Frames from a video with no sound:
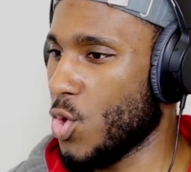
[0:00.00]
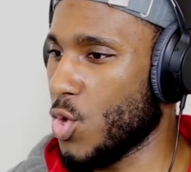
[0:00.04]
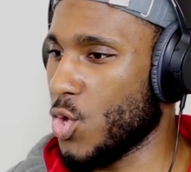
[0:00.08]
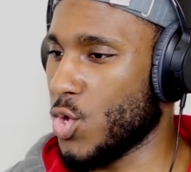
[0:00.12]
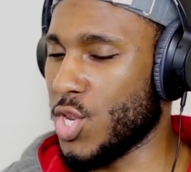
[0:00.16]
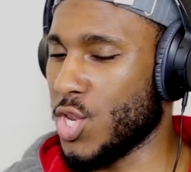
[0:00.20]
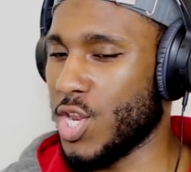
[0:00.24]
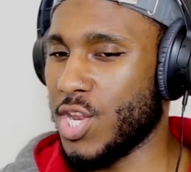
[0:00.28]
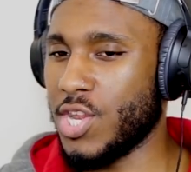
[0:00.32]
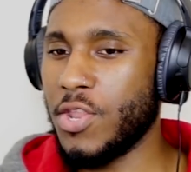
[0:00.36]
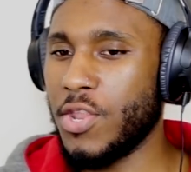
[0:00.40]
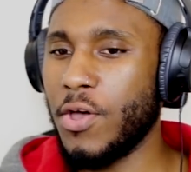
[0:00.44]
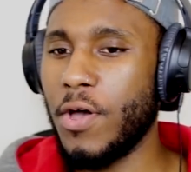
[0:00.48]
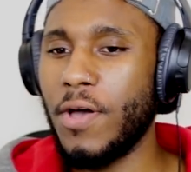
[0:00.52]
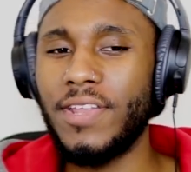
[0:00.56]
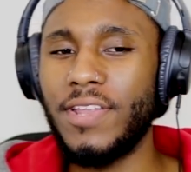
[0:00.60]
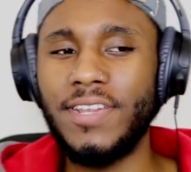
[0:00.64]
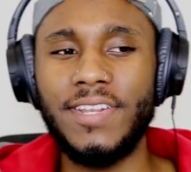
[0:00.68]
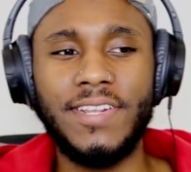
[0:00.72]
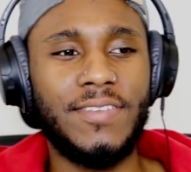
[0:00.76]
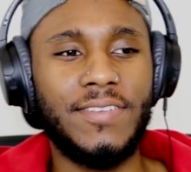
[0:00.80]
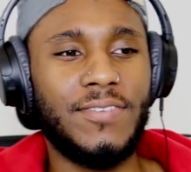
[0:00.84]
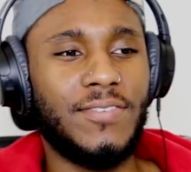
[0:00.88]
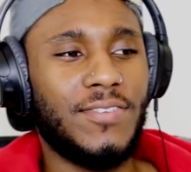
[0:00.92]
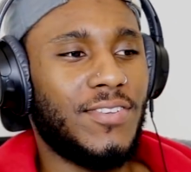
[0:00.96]
You did
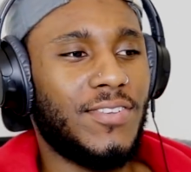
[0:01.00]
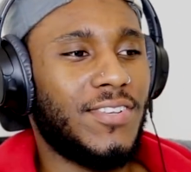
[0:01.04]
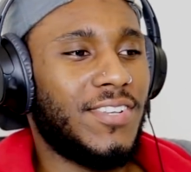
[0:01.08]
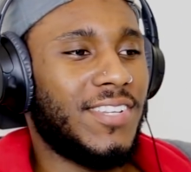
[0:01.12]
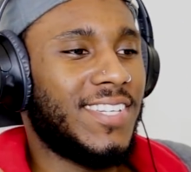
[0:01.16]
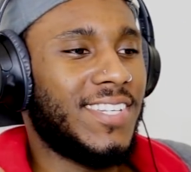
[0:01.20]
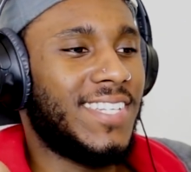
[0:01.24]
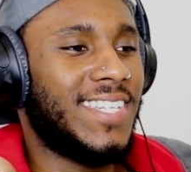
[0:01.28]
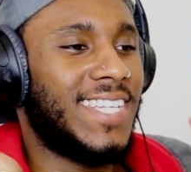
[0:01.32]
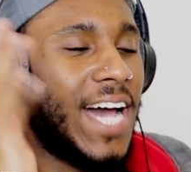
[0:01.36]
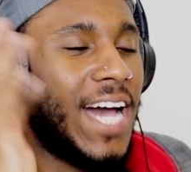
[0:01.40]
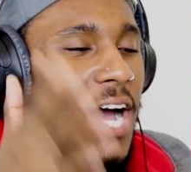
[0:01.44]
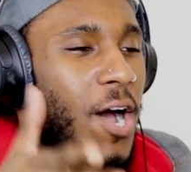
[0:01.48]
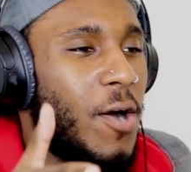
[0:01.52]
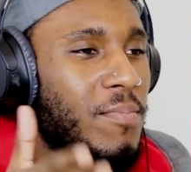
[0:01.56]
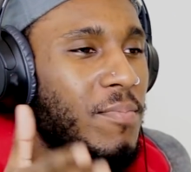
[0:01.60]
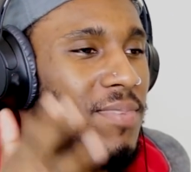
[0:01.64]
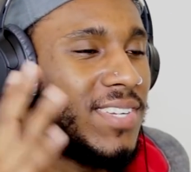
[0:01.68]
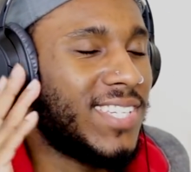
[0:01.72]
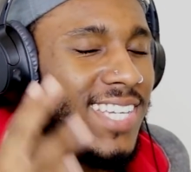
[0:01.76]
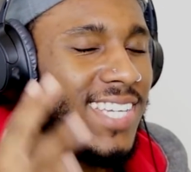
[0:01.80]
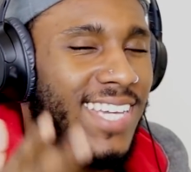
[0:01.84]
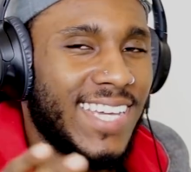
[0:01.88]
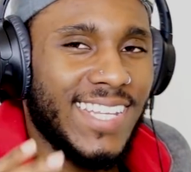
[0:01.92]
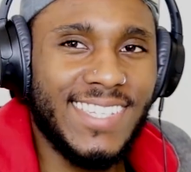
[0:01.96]
not tell
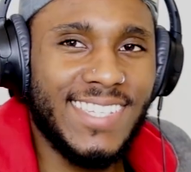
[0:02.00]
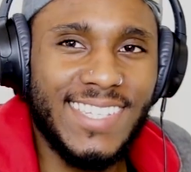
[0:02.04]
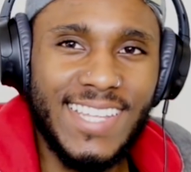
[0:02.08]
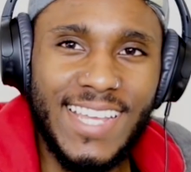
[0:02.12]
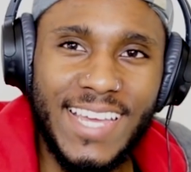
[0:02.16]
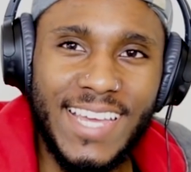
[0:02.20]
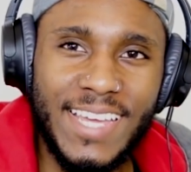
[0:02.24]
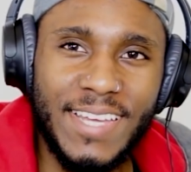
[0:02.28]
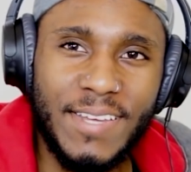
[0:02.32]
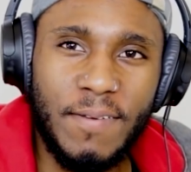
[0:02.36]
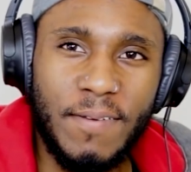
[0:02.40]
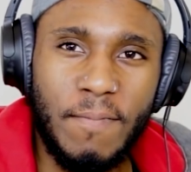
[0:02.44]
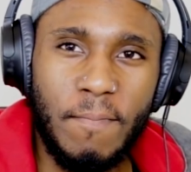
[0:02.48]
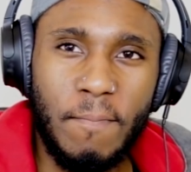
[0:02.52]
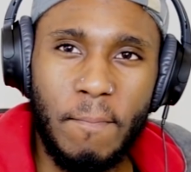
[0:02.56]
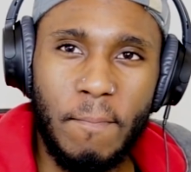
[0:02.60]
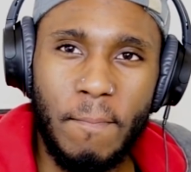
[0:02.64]
me she can sing.